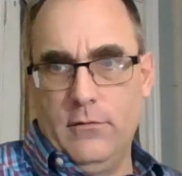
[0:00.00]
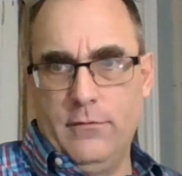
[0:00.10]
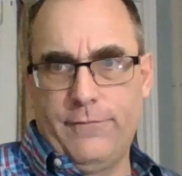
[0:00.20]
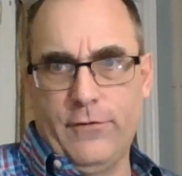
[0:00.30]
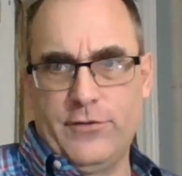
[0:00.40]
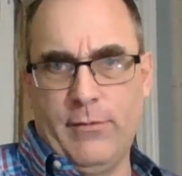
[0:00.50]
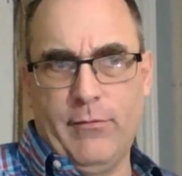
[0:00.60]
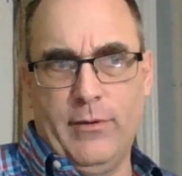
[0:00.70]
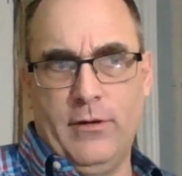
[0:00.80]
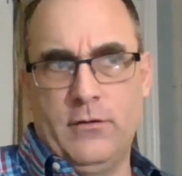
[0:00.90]
First time I've
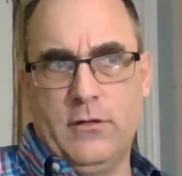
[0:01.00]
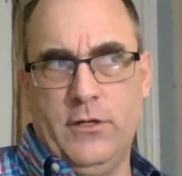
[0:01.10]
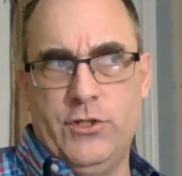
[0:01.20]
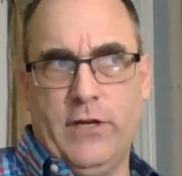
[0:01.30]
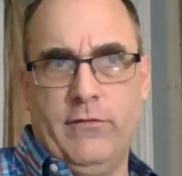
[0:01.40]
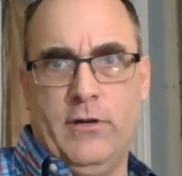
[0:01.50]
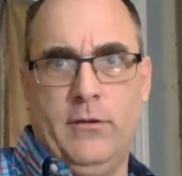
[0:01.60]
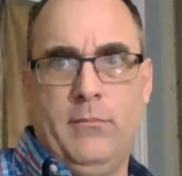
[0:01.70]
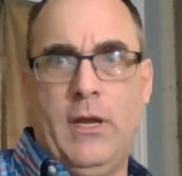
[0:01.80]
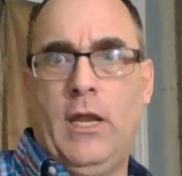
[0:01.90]
been clean shaven
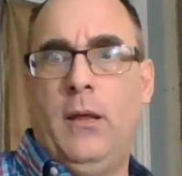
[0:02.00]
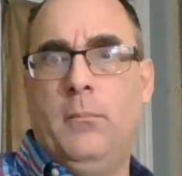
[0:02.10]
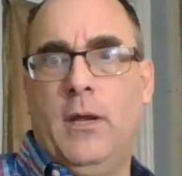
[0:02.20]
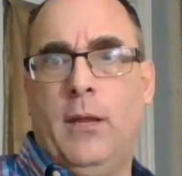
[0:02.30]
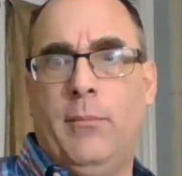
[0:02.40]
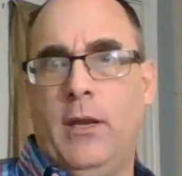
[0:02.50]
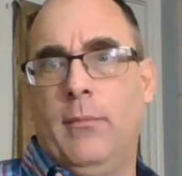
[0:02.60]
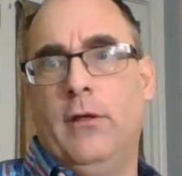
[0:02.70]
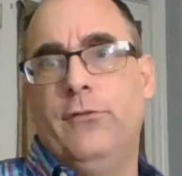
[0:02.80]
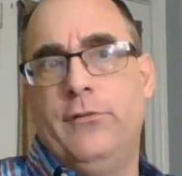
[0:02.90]
in many, many, many
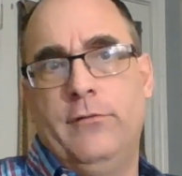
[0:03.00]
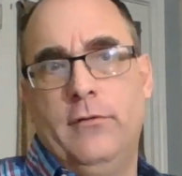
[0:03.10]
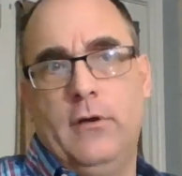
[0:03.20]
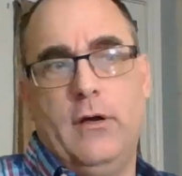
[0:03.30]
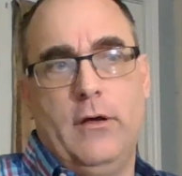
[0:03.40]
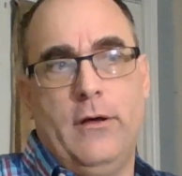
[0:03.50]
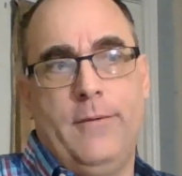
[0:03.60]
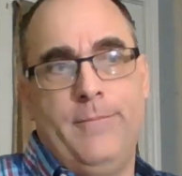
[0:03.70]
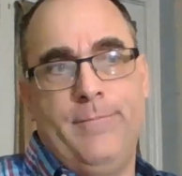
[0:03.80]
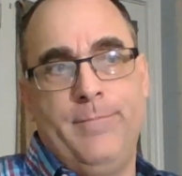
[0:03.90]
months.
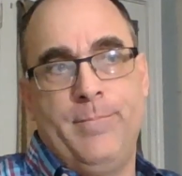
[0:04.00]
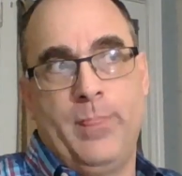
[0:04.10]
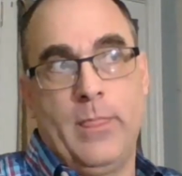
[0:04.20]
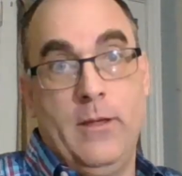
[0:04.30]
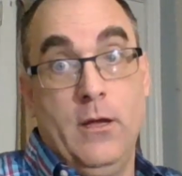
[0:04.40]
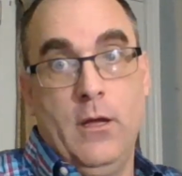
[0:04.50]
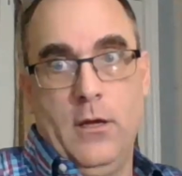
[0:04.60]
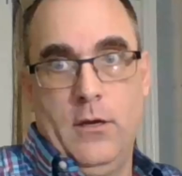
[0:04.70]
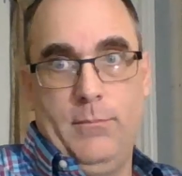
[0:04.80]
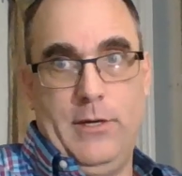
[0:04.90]
Um,
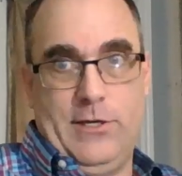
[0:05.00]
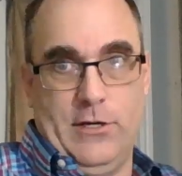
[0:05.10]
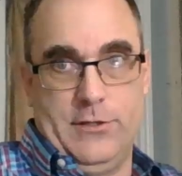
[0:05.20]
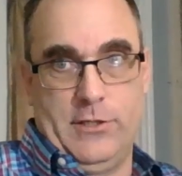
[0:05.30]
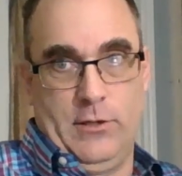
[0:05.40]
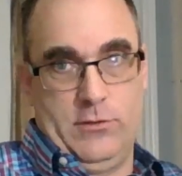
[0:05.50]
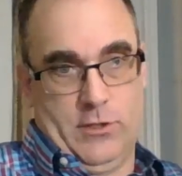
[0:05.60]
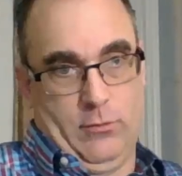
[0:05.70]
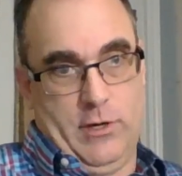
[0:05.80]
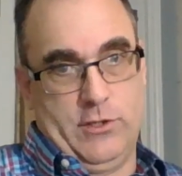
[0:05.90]
bit daunting using
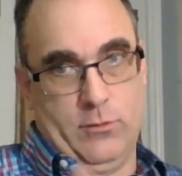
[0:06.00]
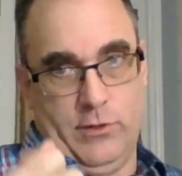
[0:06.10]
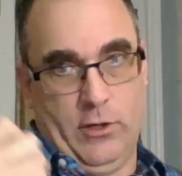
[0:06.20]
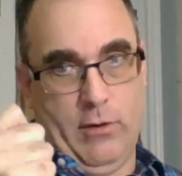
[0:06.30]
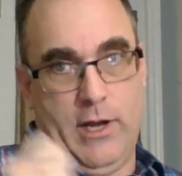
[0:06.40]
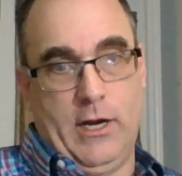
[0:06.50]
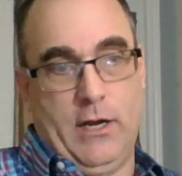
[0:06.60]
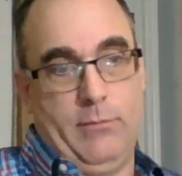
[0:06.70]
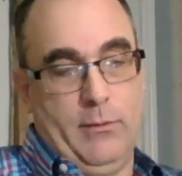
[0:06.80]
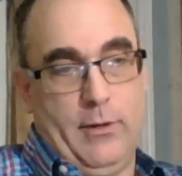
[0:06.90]
a razor when your right hand
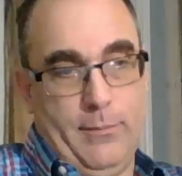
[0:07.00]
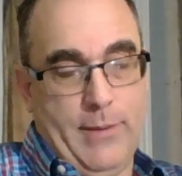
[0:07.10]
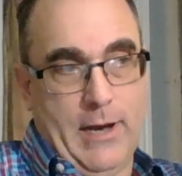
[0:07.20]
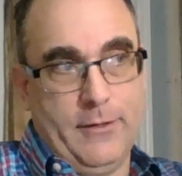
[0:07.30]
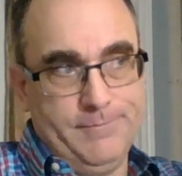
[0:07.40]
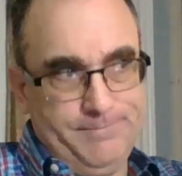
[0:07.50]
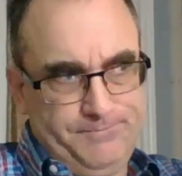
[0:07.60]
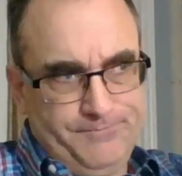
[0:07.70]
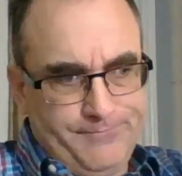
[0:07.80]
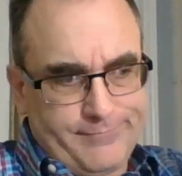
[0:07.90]
can be a little impacted.
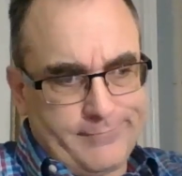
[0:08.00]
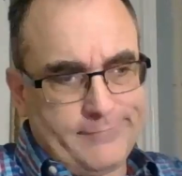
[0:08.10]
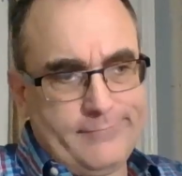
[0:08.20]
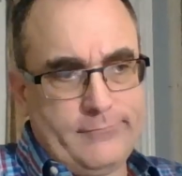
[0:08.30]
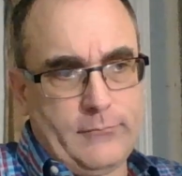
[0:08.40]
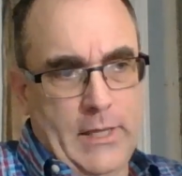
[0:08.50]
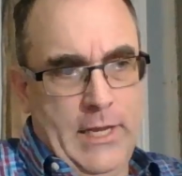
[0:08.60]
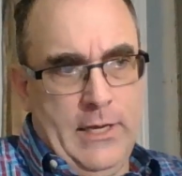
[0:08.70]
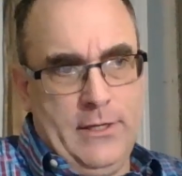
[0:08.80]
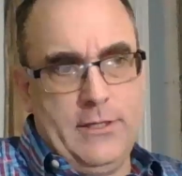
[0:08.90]

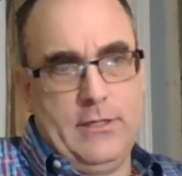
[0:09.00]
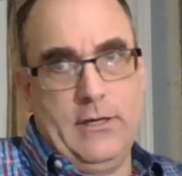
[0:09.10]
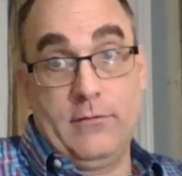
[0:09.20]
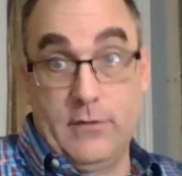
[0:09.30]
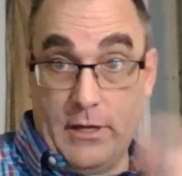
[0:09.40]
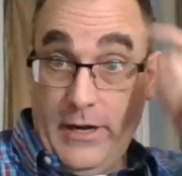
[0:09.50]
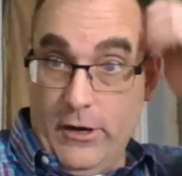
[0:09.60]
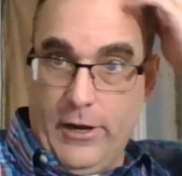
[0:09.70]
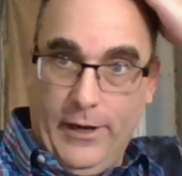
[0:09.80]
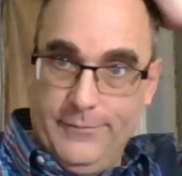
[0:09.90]
And got a
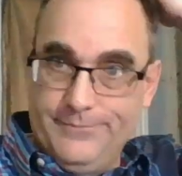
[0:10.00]
haircut.